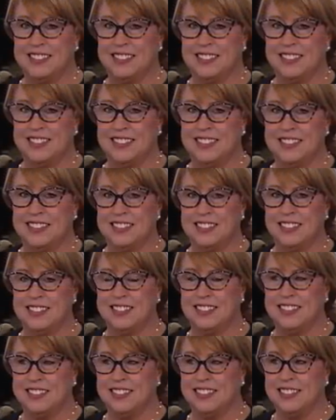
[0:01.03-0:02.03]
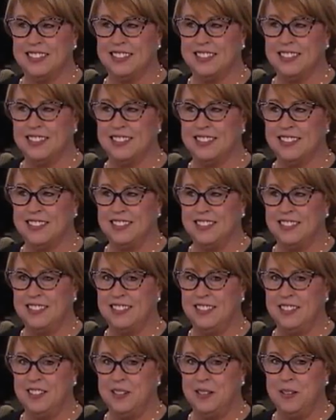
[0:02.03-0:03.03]

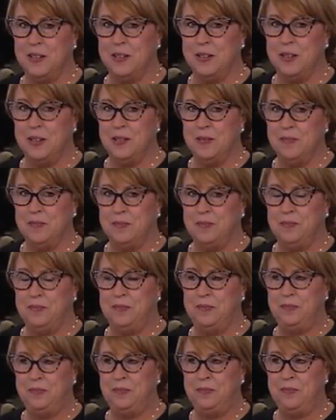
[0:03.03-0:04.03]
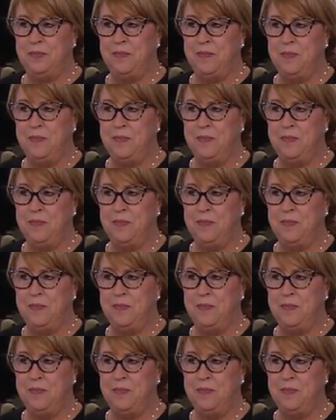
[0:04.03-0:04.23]
(silent)